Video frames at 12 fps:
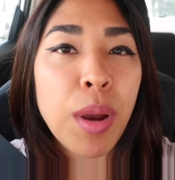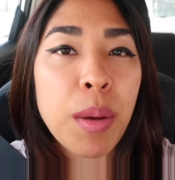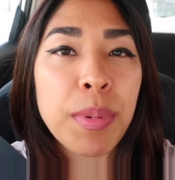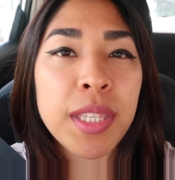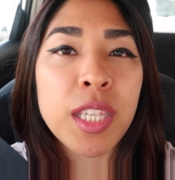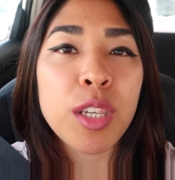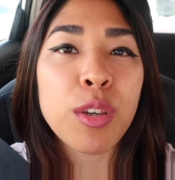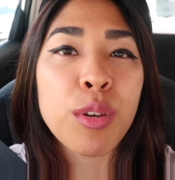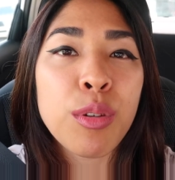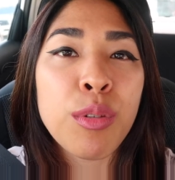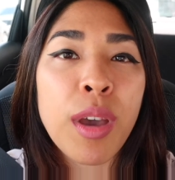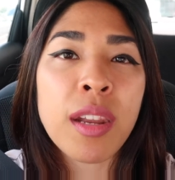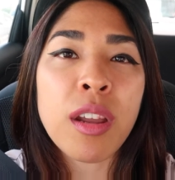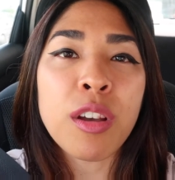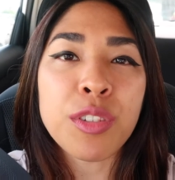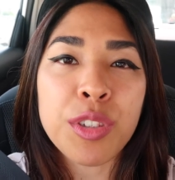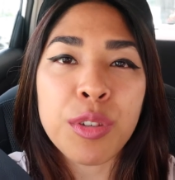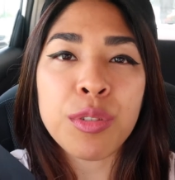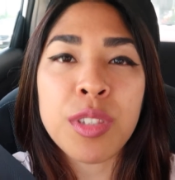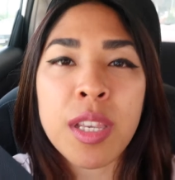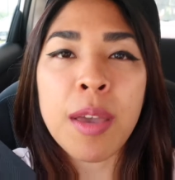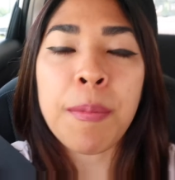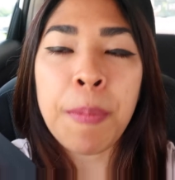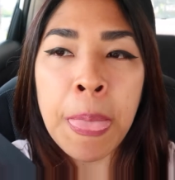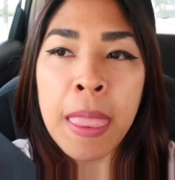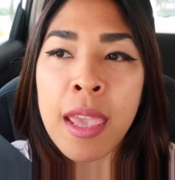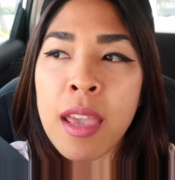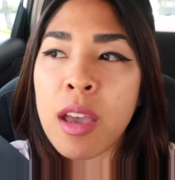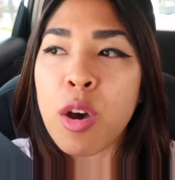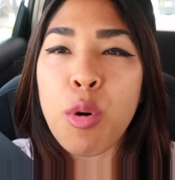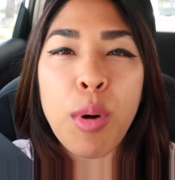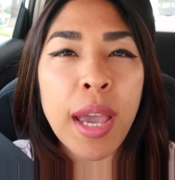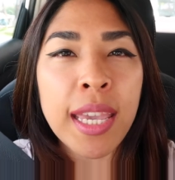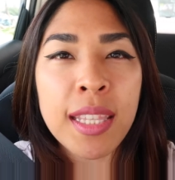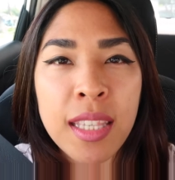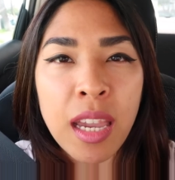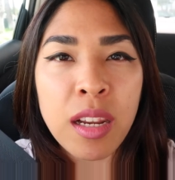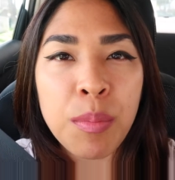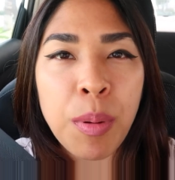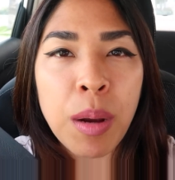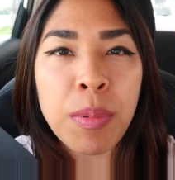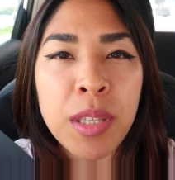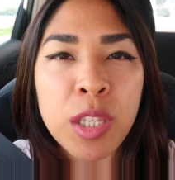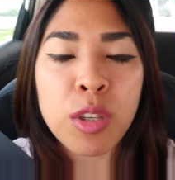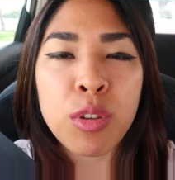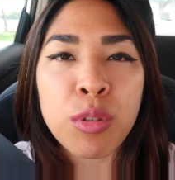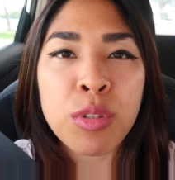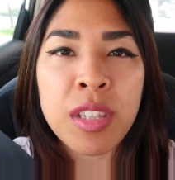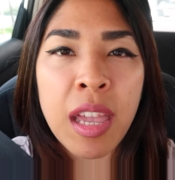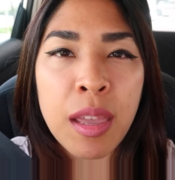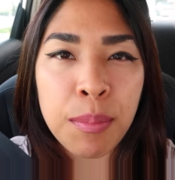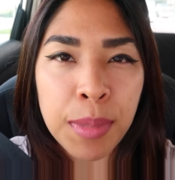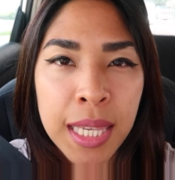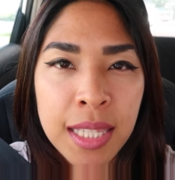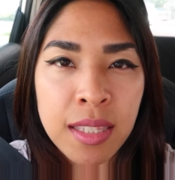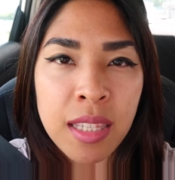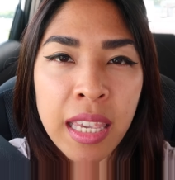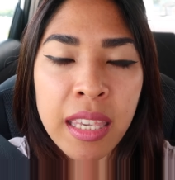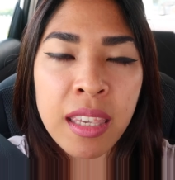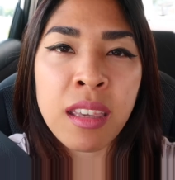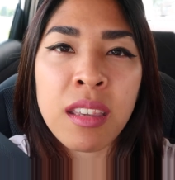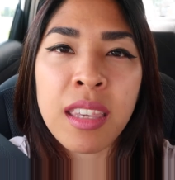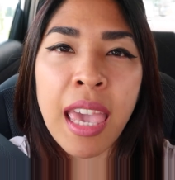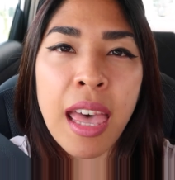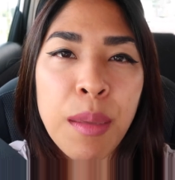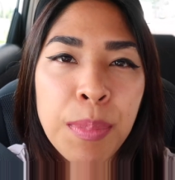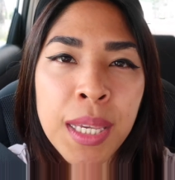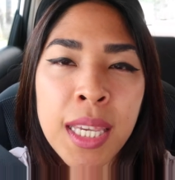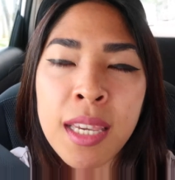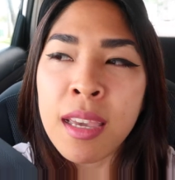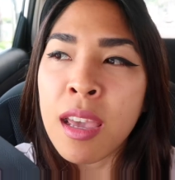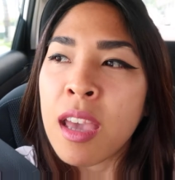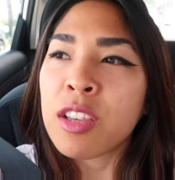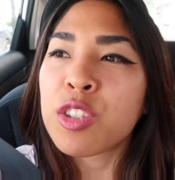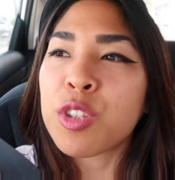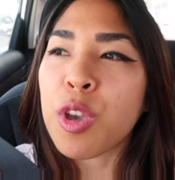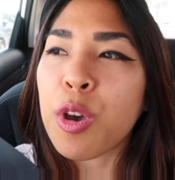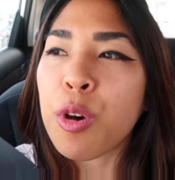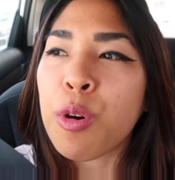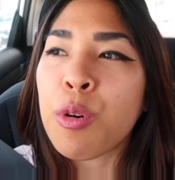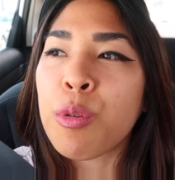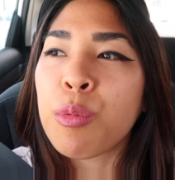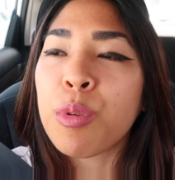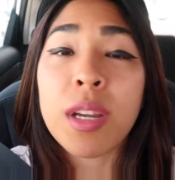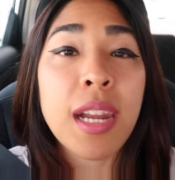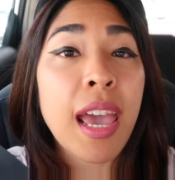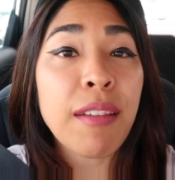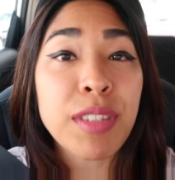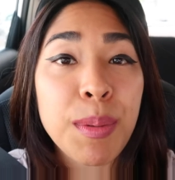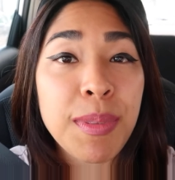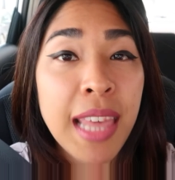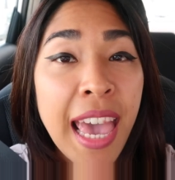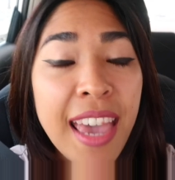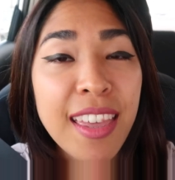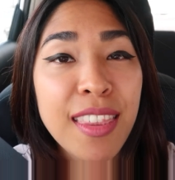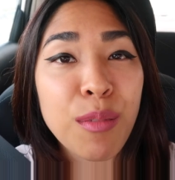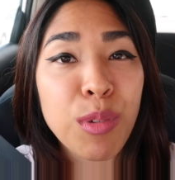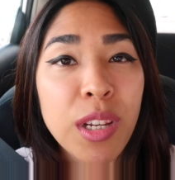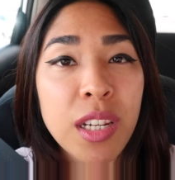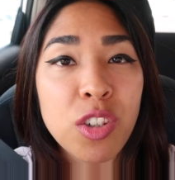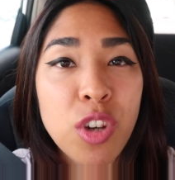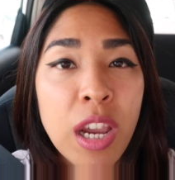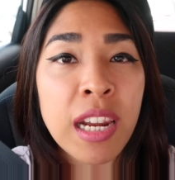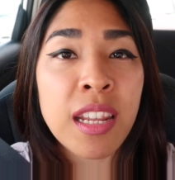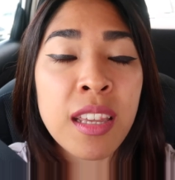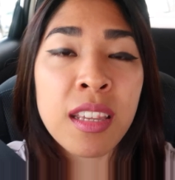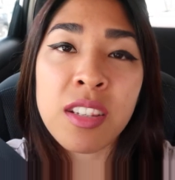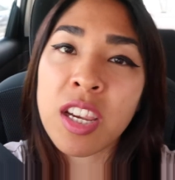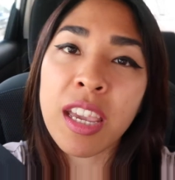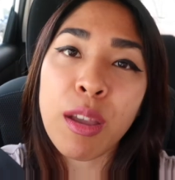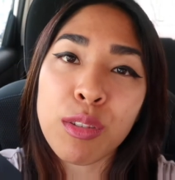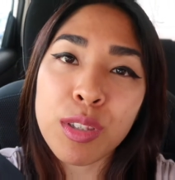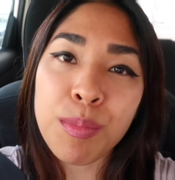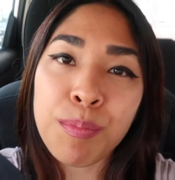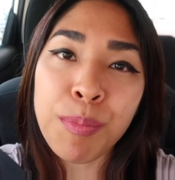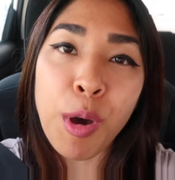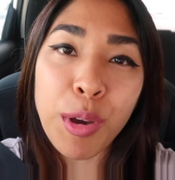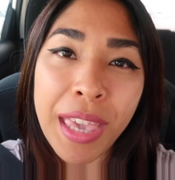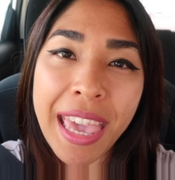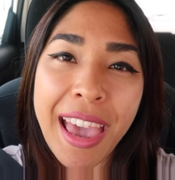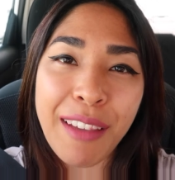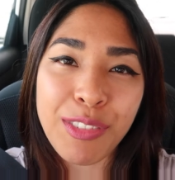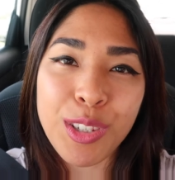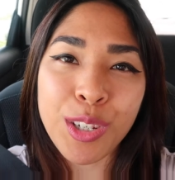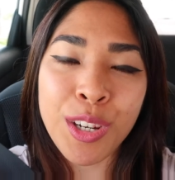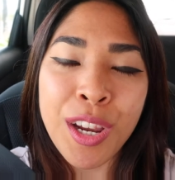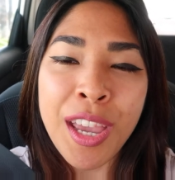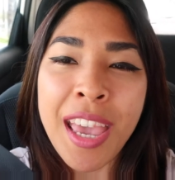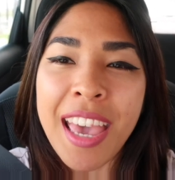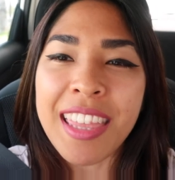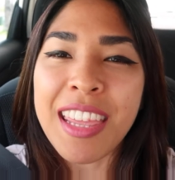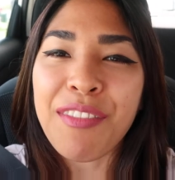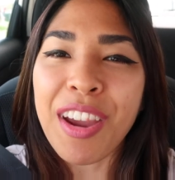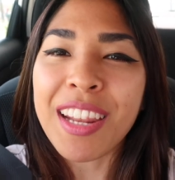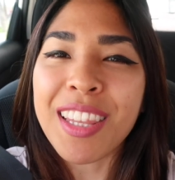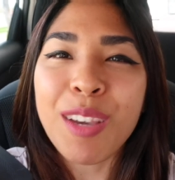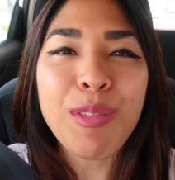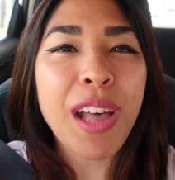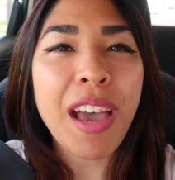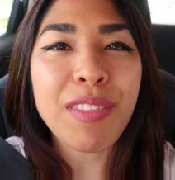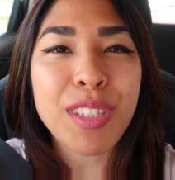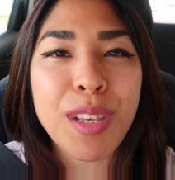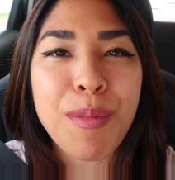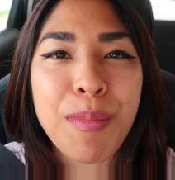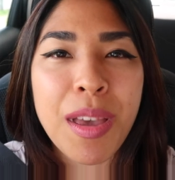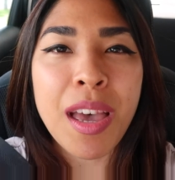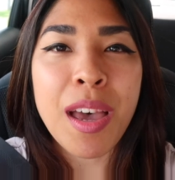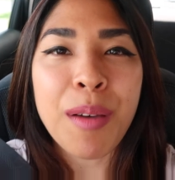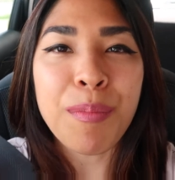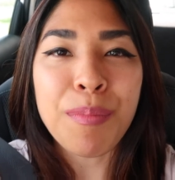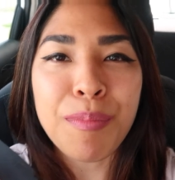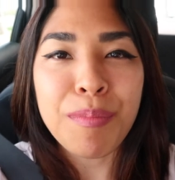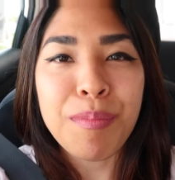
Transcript: barbecue and also some Hawaiian kind of barbecue style meats like kalbi. So we're gonna have some of that, and then we're gonna try to check out some poke after, and then finally we'll have some um,